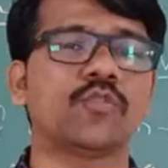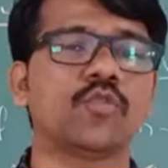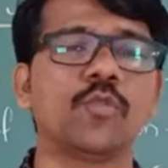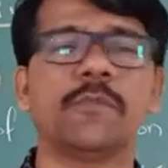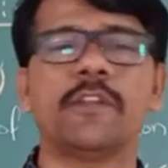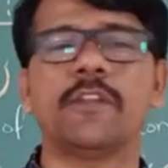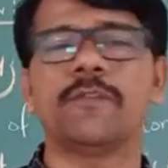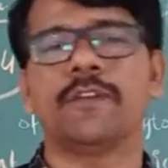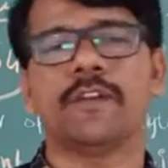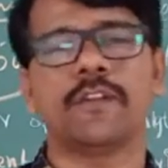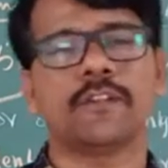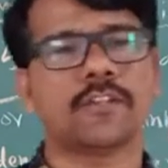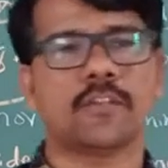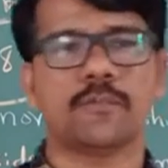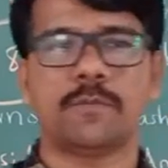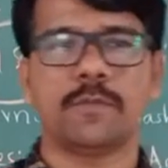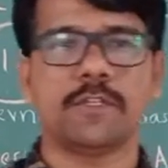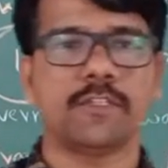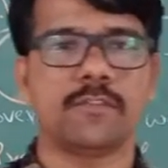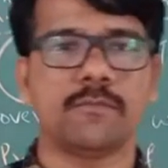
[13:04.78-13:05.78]
are so many figures
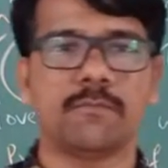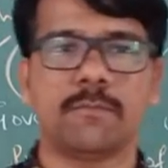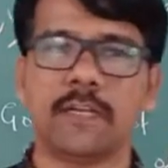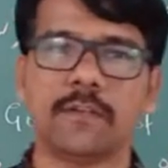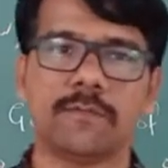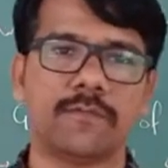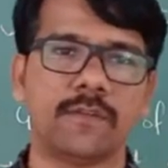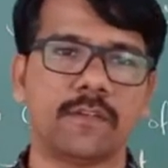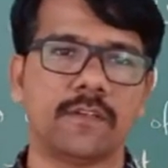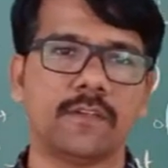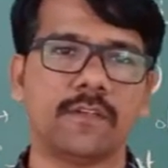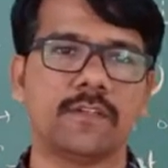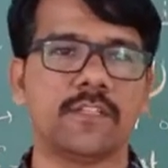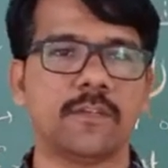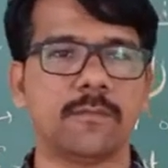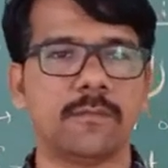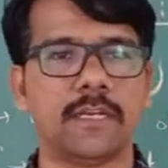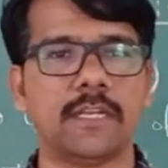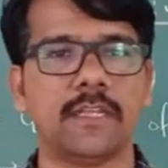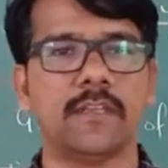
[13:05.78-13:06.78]
of speech. Metaphor,
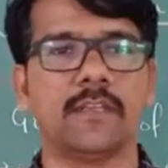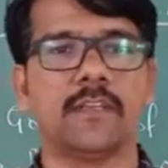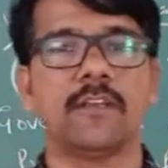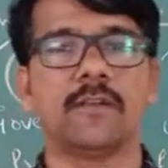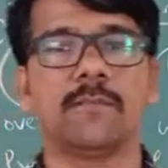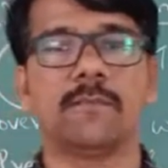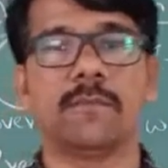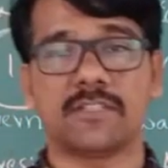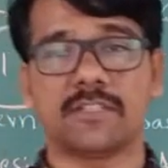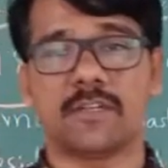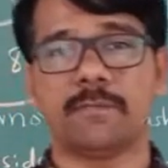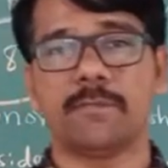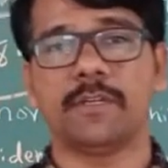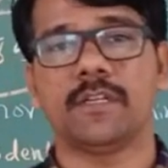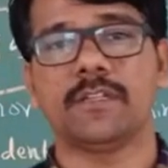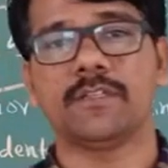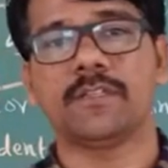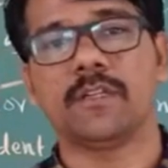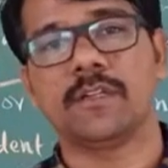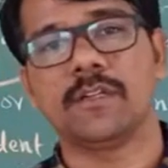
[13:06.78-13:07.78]
simile,
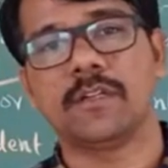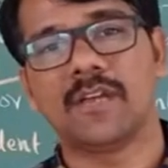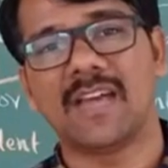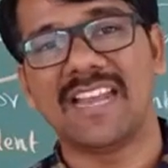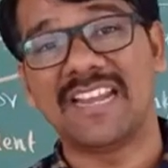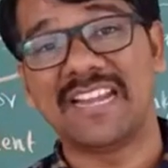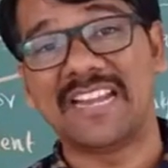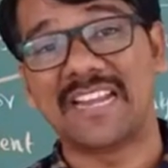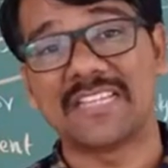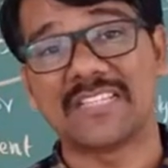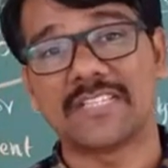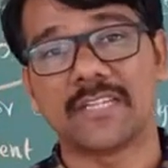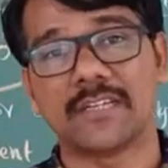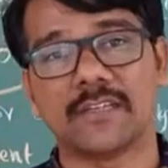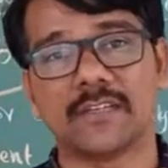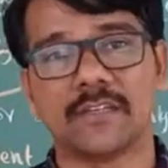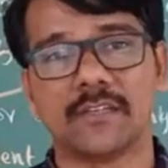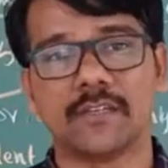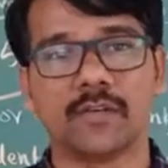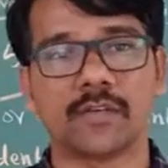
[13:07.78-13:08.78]
personification, alliteration.
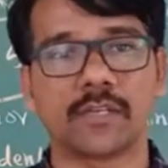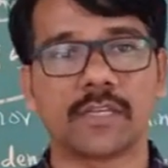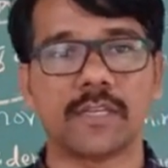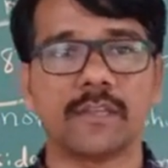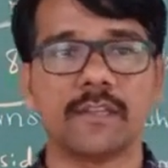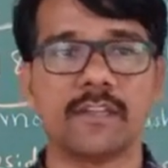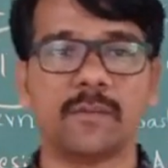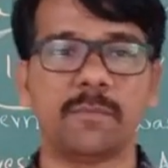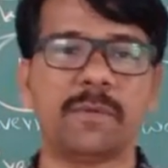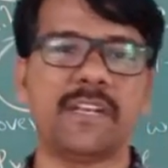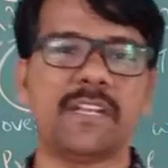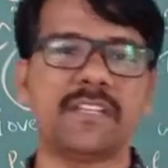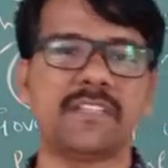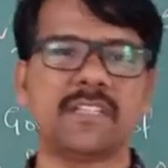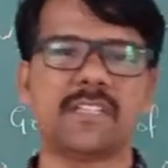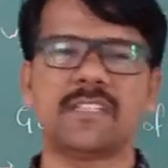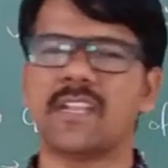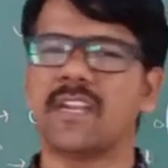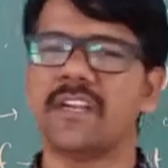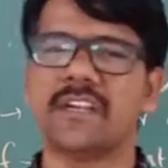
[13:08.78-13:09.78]
Okay.
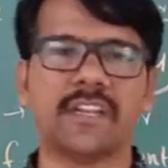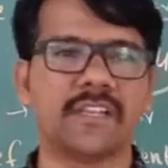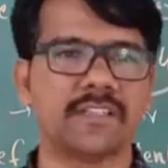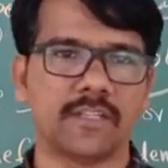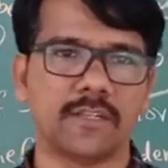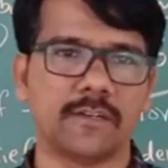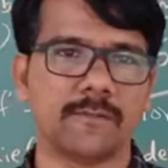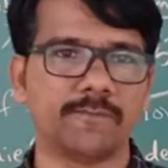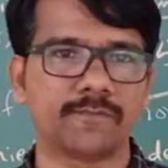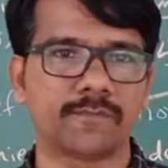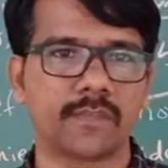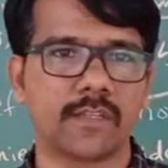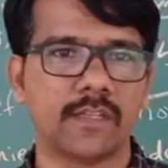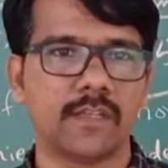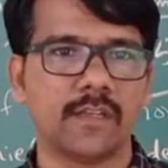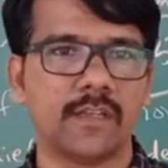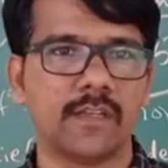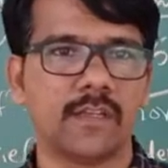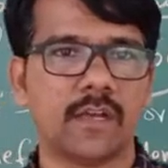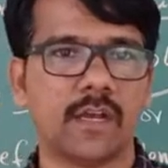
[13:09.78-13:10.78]
Repetition is alliteration.
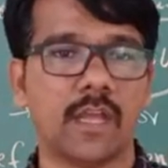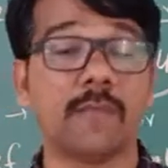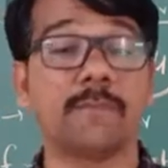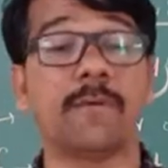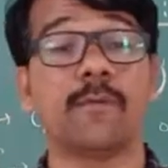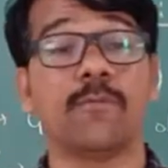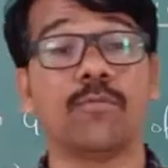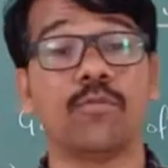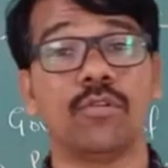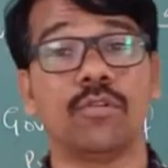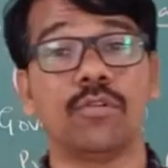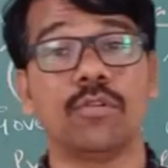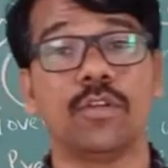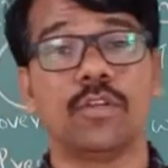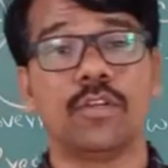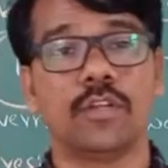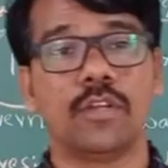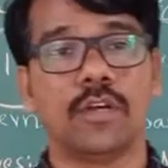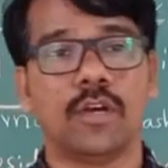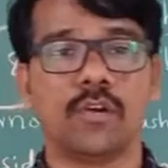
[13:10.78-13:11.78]
Hyperbole.
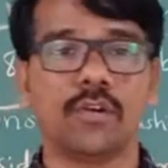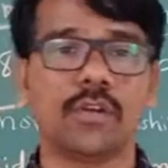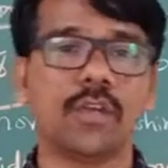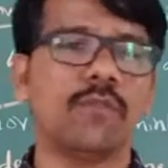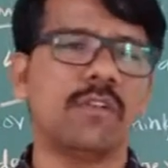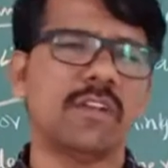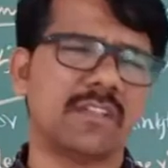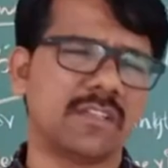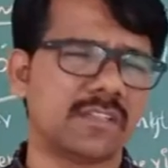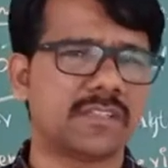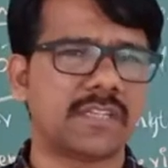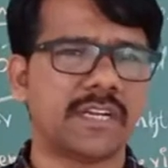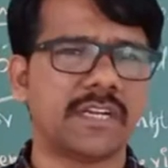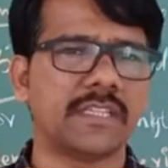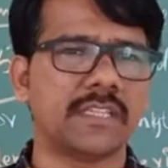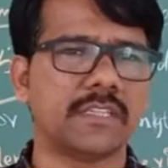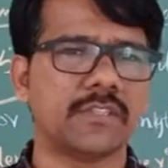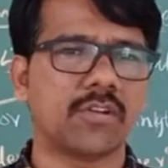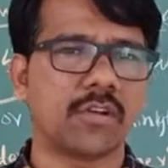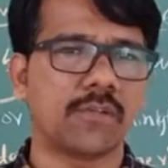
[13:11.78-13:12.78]
Okay. We'll
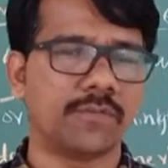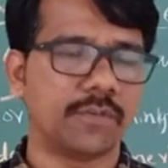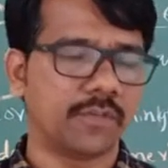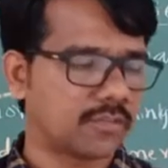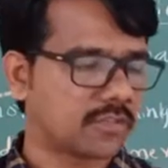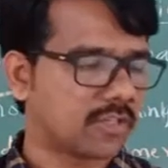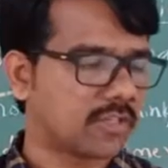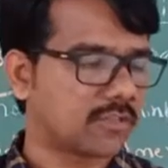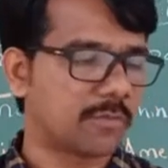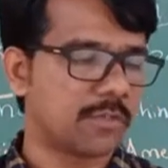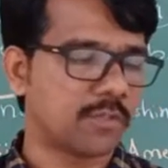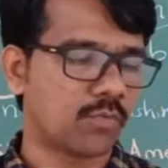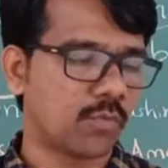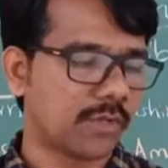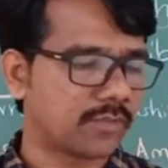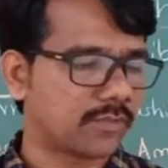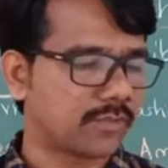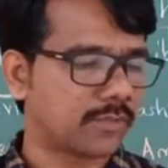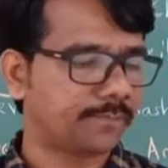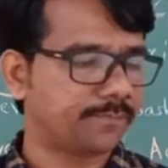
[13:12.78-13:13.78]
study these all figures of speech
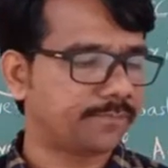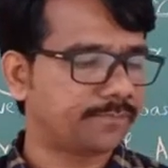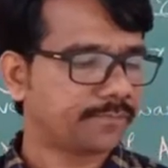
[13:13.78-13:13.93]
once.